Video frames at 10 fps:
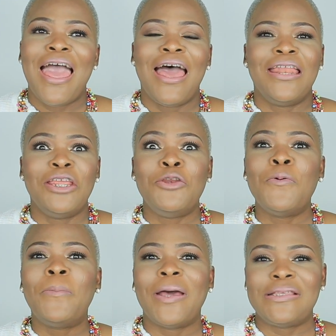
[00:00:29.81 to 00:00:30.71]
and in no
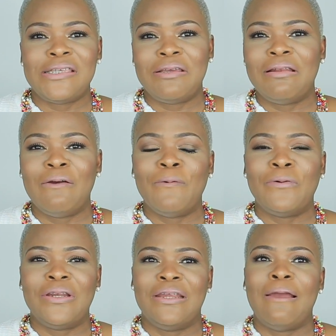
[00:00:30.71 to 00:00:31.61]
particular
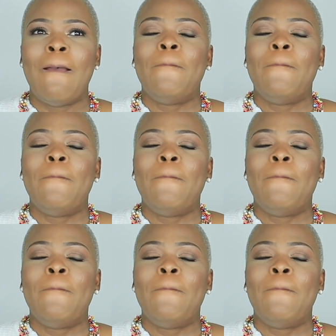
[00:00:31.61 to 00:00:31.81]
order.